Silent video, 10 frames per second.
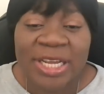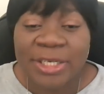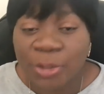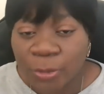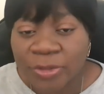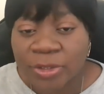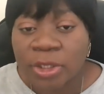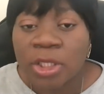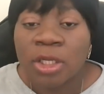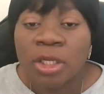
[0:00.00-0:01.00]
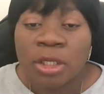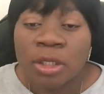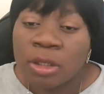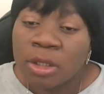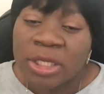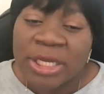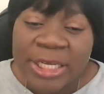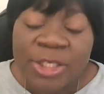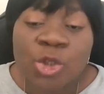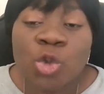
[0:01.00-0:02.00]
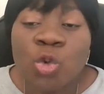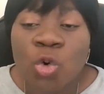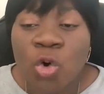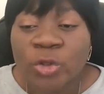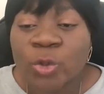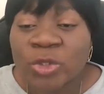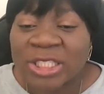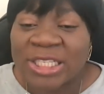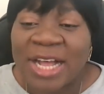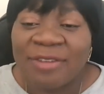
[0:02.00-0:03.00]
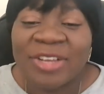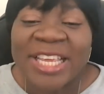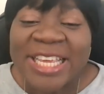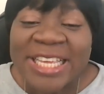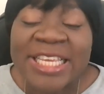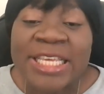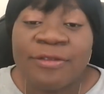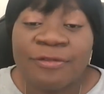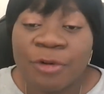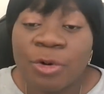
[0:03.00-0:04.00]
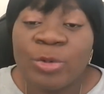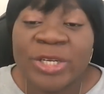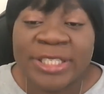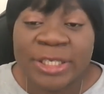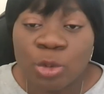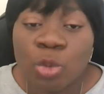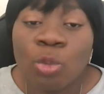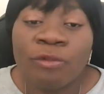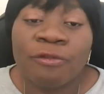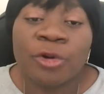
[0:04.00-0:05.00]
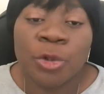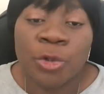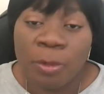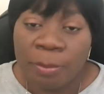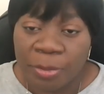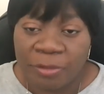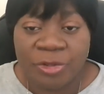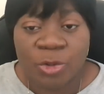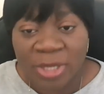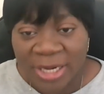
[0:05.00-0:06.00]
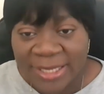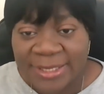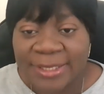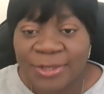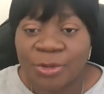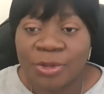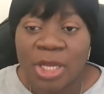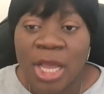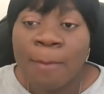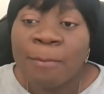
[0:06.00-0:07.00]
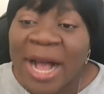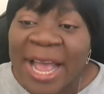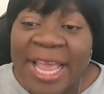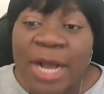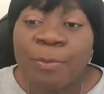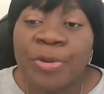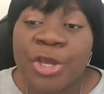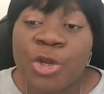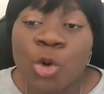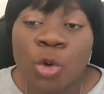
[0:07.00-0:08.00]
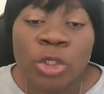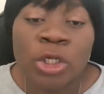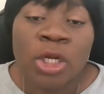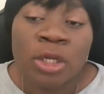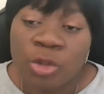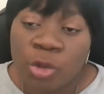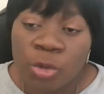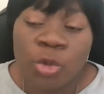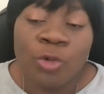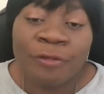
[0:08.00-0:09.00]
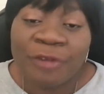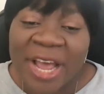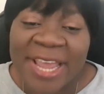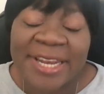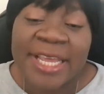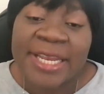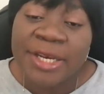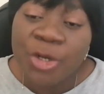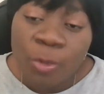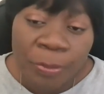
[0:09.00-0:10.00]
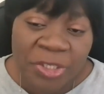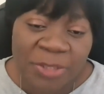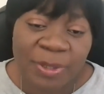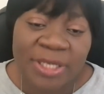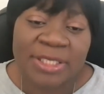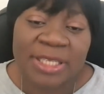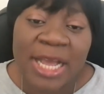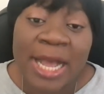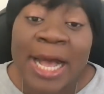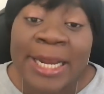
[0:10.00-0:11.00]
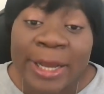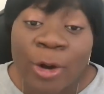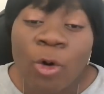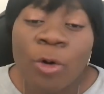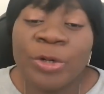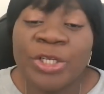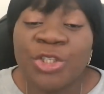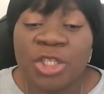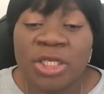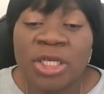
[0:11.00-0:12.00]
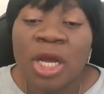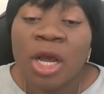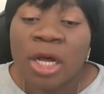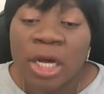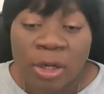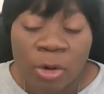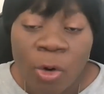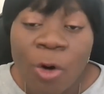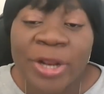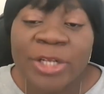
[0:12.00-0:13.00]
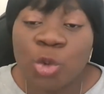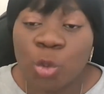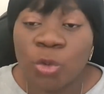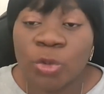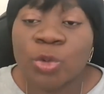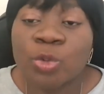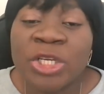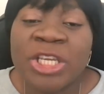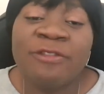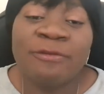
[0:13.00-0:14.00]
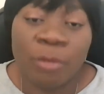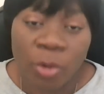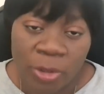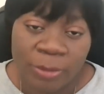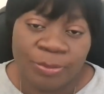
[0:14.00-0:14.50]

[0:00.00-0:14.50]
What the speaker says: does, it should also serve a key fundraising role for your nonprofit organization by helping you find new prospects and encouraging current donors to give more.